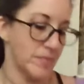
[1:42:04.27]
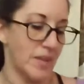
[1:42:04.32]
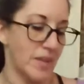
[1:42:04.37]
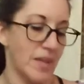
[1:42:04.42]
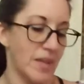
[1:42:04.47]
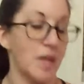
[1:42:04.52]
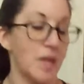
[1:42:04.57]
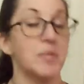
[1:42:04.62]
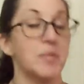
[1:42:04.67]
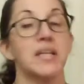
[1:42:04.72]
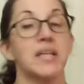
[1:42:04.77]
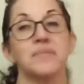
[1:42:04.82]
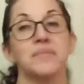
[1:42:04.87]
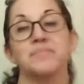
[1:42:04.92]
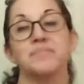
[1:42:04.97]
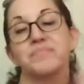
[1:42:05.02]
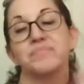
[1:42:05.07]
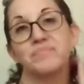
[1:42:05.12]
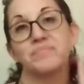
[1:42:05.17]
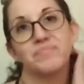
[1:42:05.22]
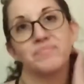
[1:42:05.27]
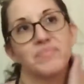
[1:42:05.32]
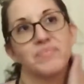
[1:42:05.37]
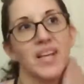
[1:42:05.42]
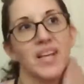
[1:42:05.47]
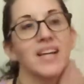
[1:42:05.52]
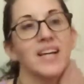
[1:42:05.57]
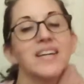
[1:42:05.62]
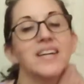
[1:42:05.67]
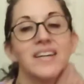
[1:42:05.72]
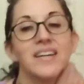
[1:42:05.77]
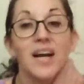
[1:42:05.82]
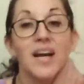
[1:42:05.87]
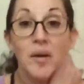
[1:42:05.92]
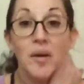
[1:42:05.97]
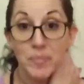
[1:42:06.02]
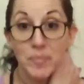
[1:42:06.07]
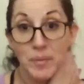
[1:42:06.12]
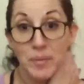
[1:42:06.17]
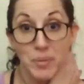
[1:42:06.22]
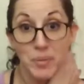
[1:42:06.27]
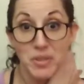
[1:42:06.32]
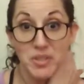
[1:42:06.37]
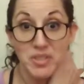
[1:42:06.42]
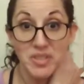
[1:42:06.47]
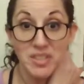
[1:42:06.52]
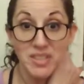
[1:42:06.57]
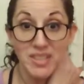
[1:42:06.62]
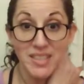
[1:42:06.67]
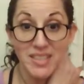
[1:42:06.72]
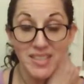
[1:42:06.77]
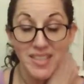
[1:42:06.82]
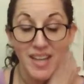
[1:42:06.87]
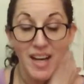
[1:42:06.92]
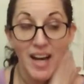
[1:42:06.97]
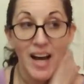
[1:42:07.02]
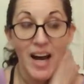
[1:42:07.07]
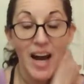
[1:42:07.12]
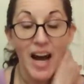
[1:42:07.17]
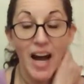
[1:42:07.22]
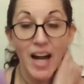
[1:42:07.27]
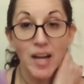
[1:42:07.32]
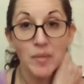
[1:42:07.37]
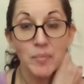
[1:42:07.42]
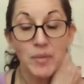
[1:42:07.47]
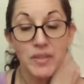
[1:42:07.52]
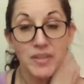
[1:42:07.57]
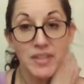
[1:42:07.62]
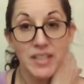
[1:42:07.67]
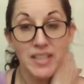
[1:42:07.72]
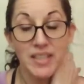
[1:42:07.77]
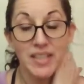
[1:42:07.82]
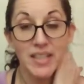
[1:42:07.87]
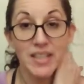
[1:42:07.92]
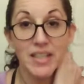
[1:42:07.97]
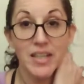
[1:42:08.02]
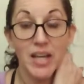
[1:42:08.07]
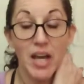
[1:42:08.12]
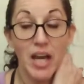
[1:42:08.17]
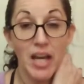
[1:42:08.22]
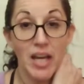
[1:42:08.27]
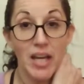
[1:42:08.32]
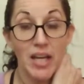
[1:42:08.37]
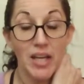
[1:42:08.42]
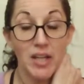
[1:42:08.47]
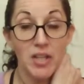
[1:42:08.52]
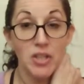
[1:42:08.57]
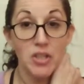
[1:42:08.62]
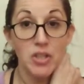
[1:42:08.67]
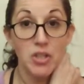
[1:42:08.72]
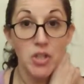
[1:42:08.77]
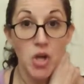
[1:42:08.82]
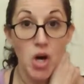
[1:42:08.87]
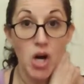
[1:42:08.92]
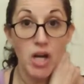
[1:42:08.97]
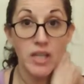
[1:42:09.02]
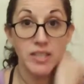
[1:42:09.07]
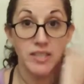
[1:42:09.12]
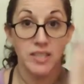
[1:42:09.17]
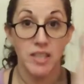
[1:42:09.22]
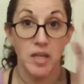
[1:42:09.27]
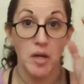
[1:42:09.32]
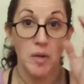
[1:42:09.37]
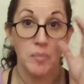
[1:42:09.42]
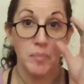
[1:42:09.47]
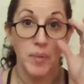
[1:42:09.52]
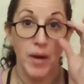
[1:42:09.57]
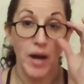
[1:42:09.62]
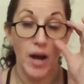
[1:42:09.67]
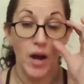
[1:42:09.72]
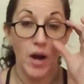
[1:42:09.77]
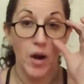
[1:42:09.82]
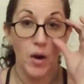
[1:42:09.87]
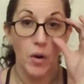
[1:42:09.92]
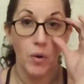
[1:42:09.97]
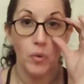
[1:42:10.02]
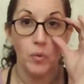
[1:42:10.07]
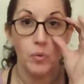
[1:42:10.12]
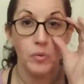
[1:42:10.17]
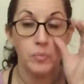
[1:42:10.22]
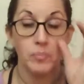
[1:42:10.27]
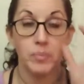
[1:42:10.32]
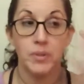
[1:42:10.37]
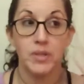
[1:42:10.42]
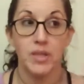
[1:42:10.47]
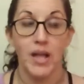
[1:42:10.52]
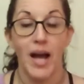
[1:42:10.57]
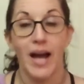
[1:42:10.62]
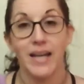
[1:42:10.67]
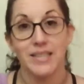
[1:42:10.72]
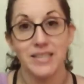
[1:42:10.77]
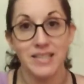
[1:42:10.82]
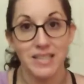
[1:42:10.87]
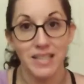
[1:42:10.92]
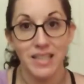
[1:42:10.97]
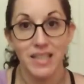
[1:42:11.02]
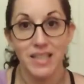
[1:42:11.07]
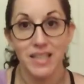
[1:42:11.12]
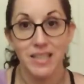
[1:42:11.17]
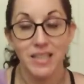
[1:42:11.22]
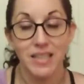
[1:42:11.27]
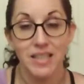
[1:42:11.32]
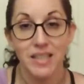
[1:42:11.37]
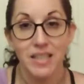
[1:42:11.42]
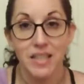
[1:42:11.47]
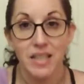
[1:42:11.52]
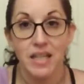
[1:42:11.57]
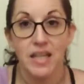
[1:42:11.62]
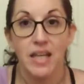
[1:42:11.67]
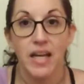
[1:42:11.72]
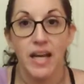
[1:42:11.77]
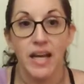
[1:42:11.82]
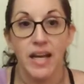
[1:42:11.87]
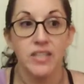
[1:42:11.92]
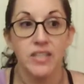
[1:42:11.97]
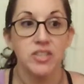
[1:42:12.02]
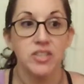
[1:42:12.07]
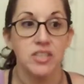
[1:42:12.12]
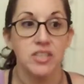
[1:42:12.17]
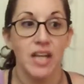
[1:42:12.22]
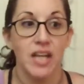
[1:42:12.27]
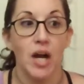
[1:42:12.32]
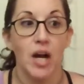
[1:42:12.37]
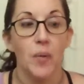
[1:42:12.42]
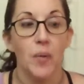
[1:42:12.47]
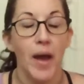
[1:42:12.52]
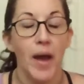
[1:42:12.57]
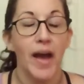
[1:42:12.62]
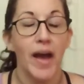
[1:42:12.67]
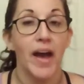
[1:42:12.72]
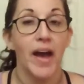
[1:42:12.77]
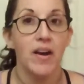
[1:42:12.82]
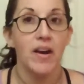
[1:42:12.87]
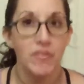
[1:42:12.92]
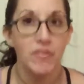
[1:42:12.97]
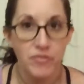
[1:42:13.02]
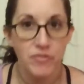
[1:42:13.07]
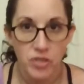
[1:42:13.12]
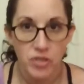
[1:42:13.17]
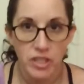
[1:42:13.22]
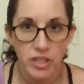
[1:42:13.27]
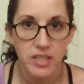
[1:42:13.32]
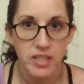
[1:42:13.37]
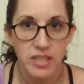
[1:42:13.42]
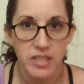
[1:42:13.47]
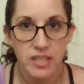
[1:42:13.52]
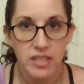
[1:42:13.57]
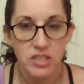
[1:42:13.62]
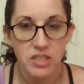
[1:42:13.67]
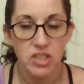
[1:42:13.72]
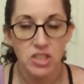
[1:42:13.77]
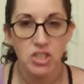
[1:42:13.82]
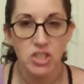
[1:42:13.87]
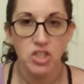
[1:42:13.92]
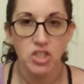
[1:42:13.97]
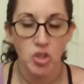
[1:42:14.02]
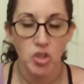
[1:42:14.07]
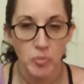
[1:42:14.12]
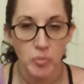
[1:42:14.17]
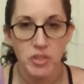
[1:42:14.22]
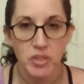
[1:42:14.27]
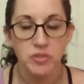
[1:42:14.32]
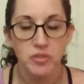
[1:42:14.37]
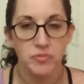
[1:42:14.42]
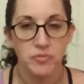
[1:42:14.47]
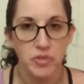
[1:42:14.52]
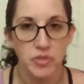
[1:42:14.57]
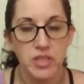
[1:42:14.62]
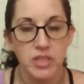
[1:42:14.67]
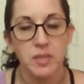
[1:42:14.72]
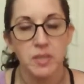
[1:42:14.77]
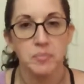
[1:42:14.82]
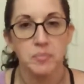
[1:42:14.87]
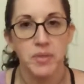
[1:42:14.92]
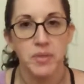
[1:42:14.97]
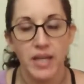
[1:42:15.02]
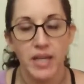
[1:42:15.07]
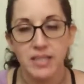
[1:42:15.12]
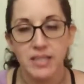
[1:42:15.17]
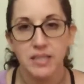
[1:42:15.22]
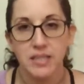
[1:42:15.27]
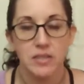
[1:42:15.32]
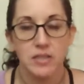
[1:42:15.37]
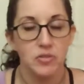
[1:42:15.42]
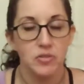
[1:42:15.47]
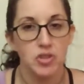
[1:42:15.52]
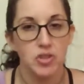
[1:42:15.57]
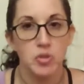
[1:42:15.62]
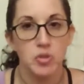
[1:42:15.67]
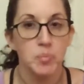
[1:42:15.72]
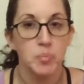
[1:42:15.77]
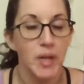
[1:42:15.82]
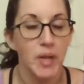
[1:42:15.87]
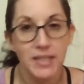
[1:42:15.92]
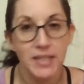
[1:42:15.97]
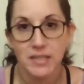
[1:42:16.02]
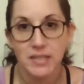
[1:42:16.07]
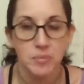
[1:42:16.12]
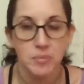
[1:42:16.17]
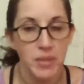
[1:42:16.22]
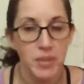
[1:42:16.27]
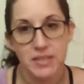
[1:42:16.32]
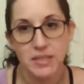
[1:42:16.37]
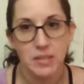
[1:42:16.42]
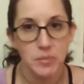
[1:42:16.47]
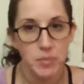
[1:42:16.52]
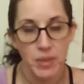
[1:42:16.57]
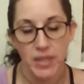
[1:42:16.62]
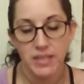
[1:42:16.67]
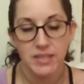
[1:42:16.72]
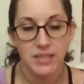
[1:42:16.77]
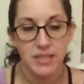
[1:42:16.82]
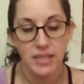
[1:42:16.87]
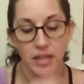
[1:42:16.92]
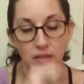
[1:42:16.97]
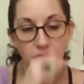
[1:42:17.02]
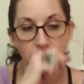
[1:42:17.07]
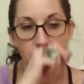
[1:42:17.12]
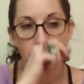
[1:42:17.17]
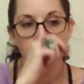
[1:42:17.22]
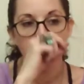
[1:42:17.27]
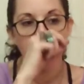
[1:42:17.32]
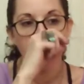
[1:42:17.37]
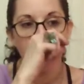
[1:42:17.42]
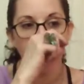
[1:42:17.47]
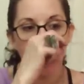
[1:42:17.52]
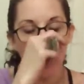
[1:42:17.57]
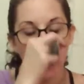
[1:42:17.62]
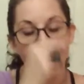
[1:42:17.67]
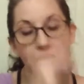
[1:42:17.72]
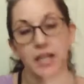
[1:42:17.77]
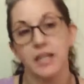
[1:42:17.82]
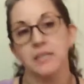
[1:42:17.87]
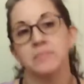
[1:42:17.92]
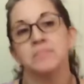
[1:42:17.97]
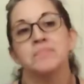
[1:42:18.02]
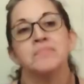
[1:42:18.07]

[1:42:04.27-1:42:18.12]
I mean, me personally, I've been thinking a lot about plastic and just how everything is in so much freaking plastic, and there's just plastic, everything. And